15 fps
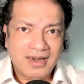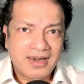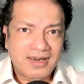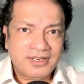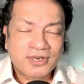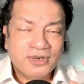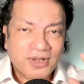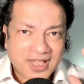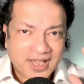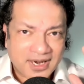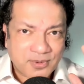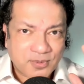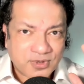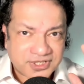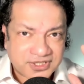to look at
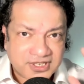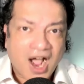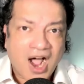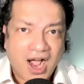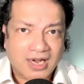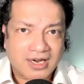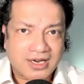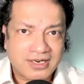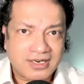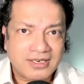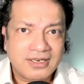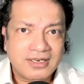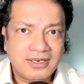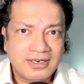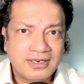it was dark.
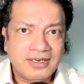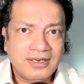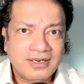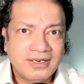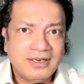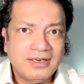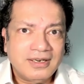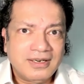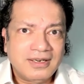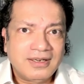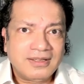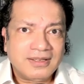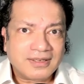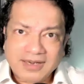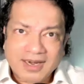
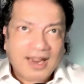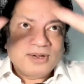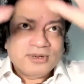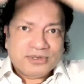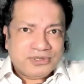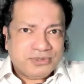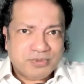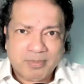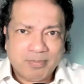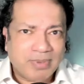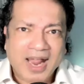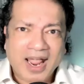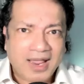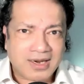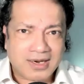The clouds were
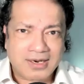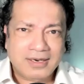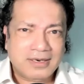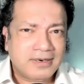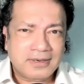black,